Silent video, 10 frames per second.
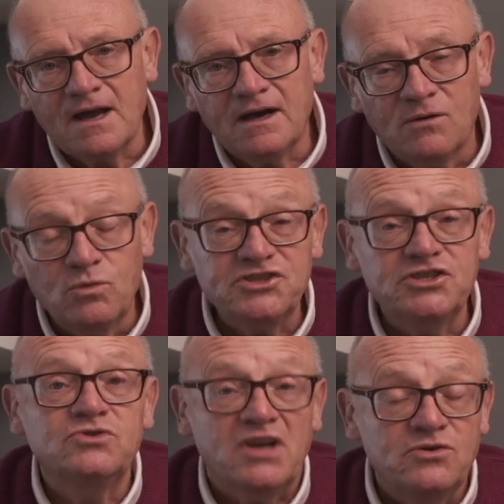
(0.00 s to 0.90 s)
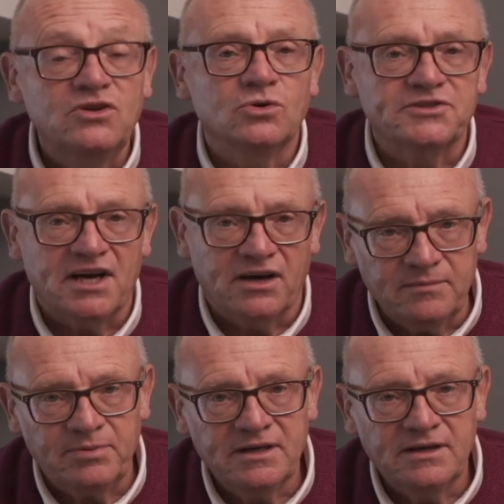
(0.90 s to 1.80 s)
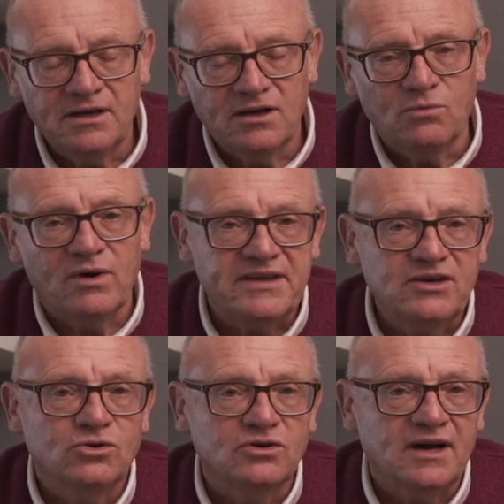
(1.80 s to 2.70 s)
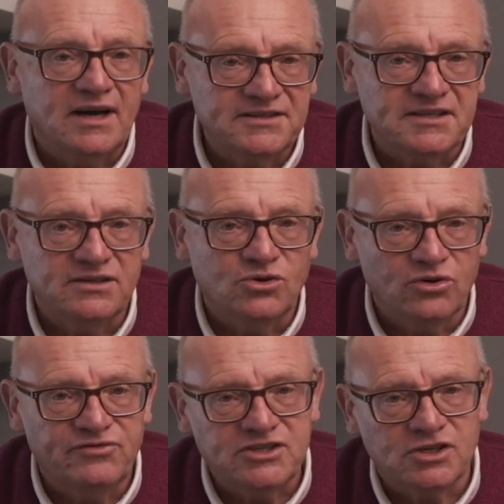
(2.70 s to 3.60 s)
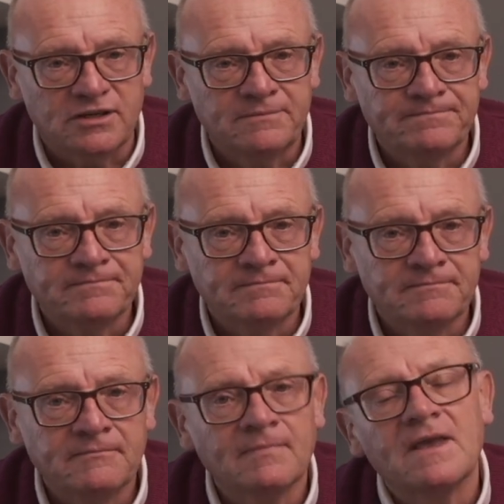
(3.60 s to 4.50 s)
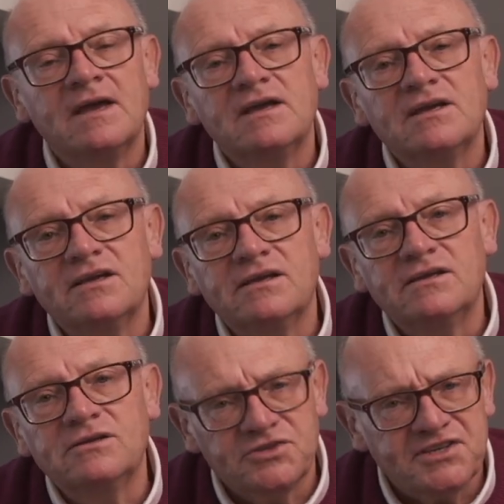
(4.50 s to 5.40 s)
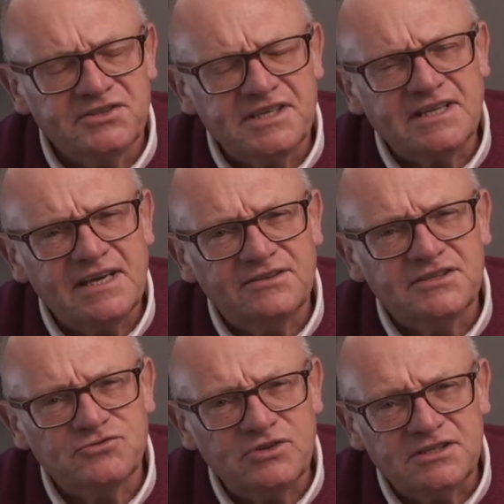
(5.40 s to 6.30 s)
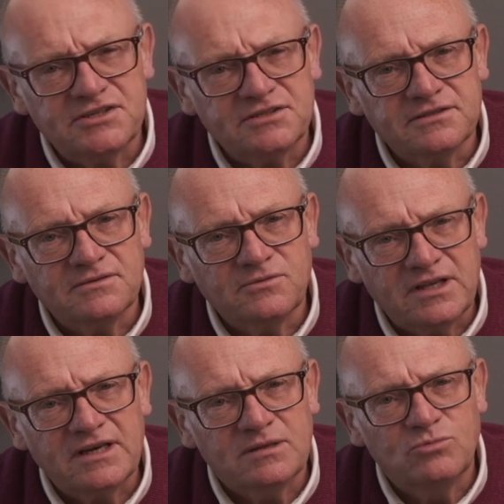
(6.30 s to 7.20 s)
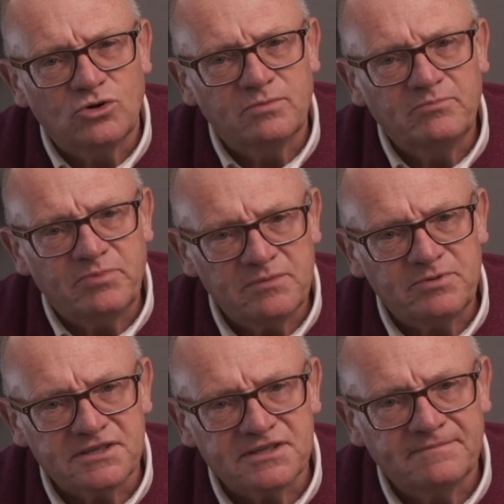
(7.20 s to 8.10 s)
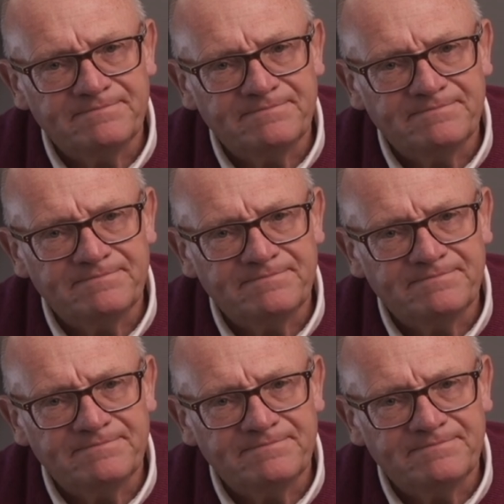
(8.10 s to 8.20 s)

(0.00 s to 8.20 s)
And once you know your type, whether you're a hunter or a fisher, you're starting to hit the streets with a little more purpose.